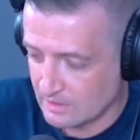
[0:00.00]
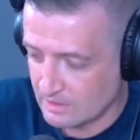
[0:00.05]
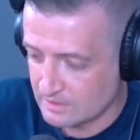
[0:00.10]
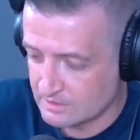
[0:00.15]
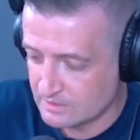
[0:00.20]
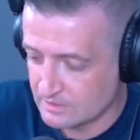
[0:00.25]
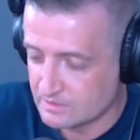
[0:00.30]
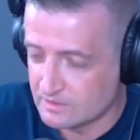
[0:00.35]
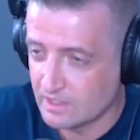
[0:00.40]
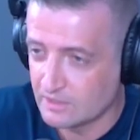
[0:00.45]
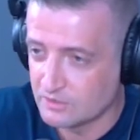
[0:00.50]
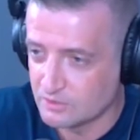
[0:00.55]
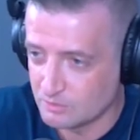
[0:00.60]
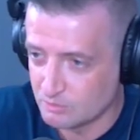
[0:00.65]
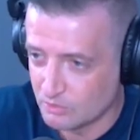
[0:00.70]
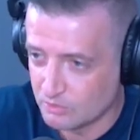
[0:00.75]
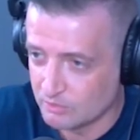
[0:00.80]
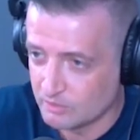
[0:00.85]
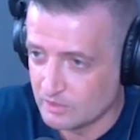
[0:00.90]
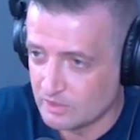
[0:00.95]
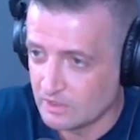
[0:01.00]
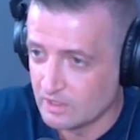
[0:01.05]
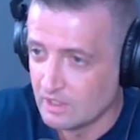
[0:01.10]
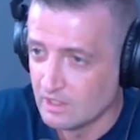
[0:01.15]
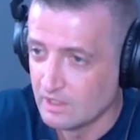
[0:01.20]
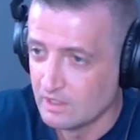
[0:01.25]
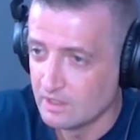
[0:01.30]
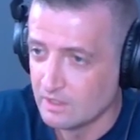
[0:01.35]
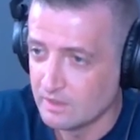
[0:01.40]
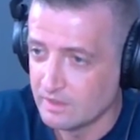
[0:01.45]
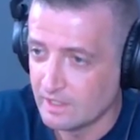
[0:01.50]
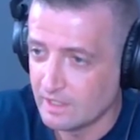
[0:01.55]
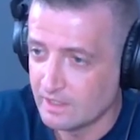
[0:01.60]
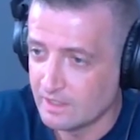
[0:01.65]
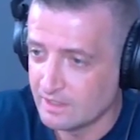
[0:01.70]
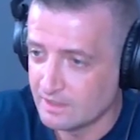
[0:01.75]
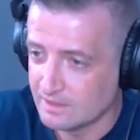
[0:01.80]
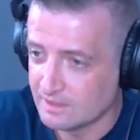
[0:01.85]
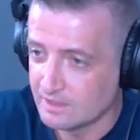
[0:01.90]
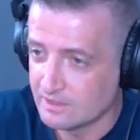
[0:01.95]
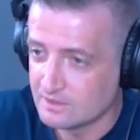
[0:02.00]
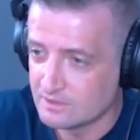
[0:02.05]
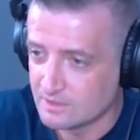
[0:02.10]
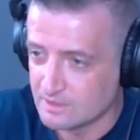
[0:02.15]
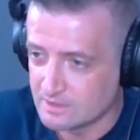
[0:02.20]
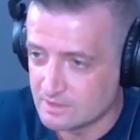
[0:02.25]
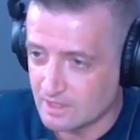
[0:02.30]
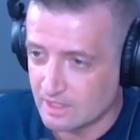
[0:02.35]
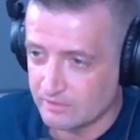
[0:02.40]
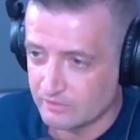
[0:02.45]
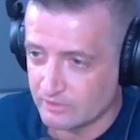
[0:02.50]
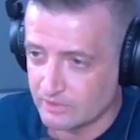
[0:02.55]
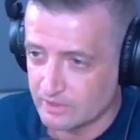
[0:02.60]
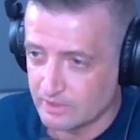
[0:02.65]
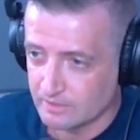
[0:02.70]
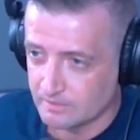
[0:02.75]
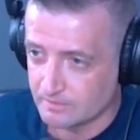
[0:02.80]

secession movement, that it leads to slavery?